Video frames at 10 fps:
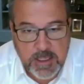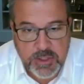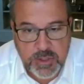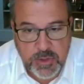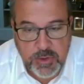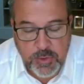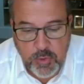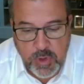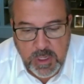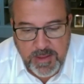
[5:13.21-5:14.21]
to
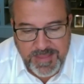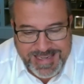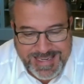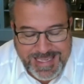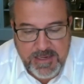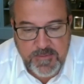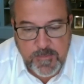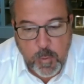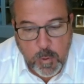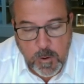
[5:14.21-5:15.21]
the need
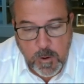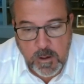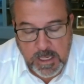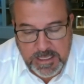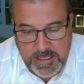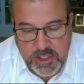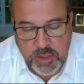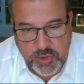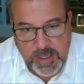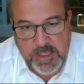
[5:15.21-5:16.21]
for a digital
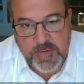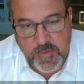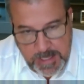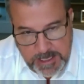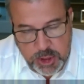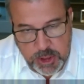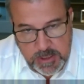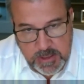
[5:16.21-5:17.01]
transformation